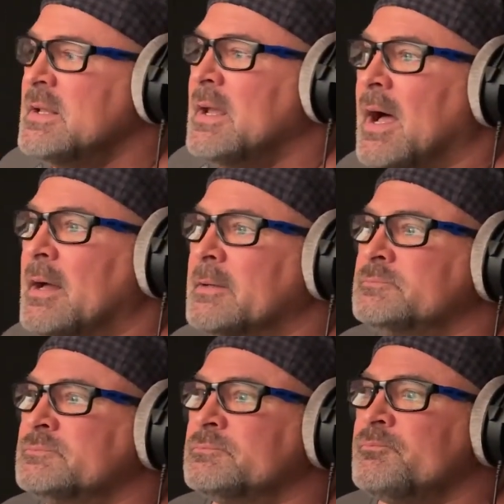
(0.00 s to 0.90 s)

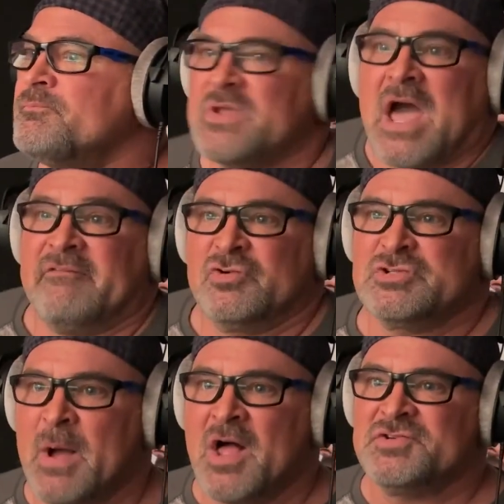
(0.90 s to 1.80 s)
kind of
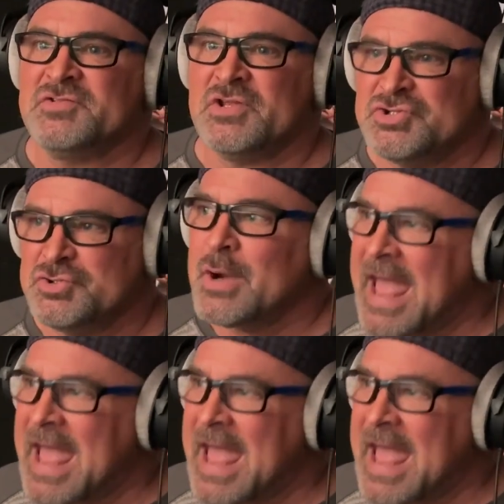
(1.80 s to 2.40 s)
response that you